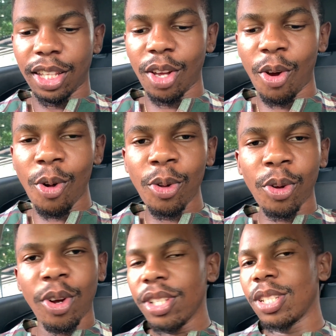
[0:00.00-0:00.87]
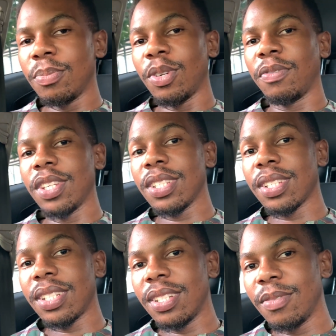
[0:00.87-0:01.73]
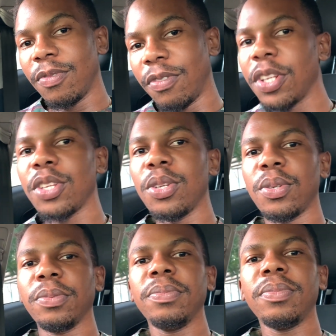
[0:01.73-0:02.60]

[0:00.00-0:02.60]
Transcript: the whole concept of this video